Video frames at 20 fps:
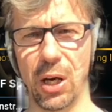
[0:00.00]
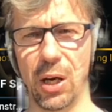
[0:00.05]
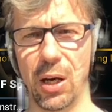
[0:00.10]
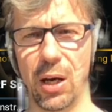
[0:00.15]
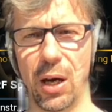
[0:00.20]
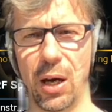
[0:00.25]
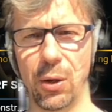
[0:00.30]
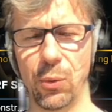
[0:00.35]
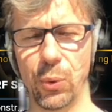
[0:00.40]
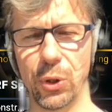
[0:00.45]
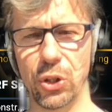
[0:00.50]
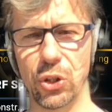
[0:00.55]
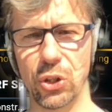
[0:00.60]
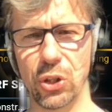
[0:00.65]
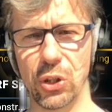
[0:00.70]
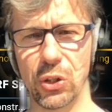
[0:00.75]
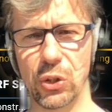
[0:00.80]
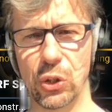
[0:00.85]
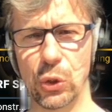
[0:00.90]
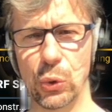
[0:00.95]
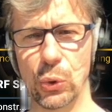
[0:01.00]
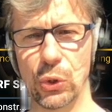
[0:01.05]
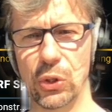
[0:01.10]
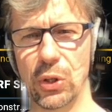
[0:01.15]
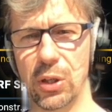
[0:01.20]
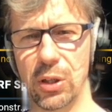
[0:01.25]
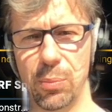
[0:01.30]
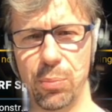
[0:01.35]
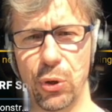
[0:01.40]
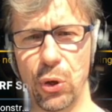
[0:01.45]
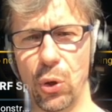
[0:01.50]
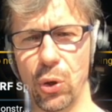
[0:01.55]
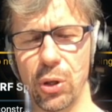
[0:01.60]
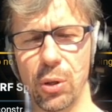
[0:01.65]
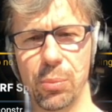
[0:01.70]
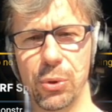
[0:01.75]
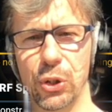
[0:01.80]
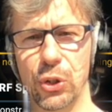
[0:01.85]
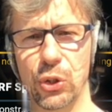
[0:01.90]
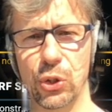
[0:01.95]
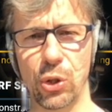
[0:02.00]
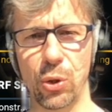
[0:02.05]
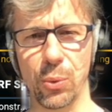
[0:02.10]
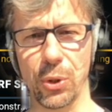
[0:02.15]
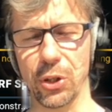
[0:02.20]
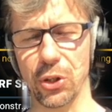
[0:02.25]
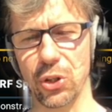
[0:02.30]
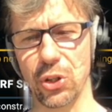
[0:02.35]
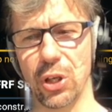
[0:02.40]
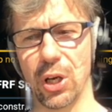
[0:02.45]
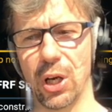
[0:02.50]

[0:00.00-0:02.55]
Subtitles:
and which just use the deployable storage.